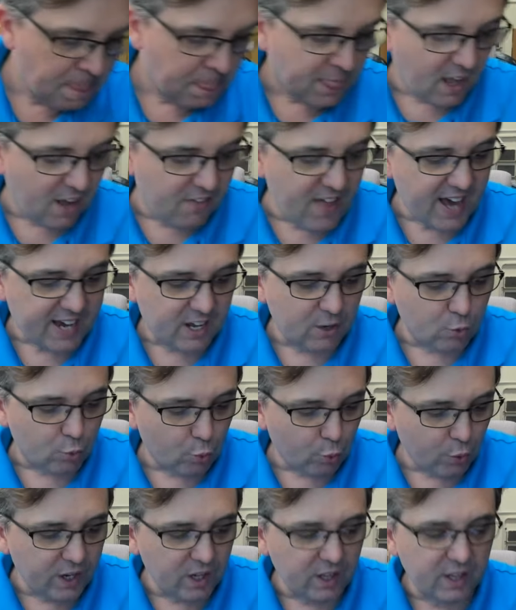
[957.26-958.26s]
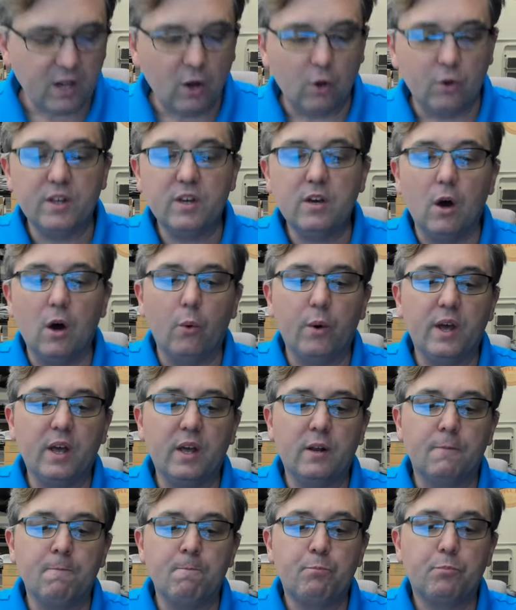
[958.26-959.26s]
And that can really only go
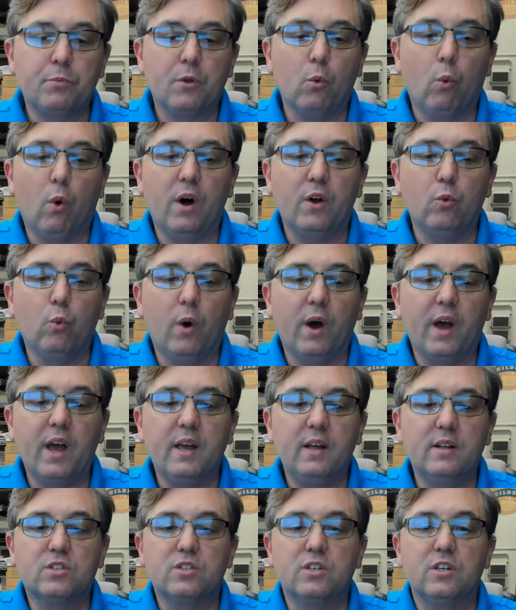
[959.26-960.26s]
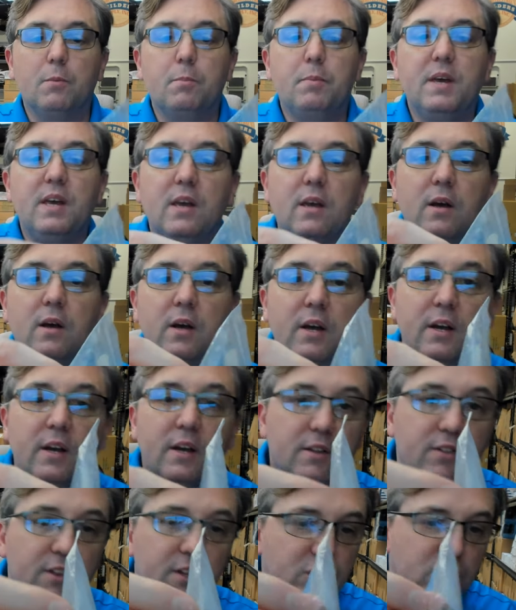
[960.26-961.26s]
in one way. It's going to be
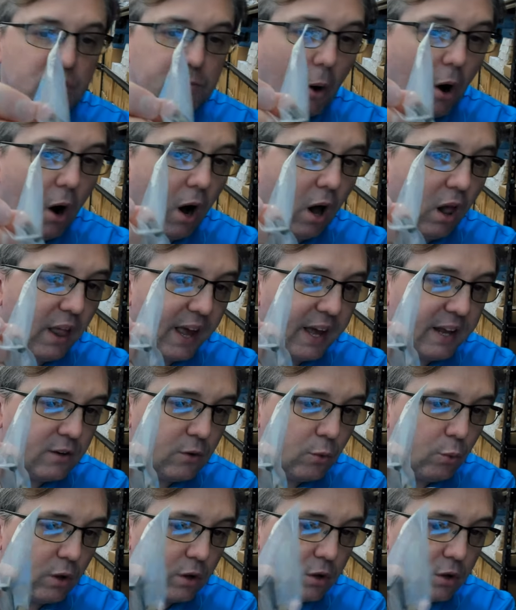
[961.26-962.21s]
the small end will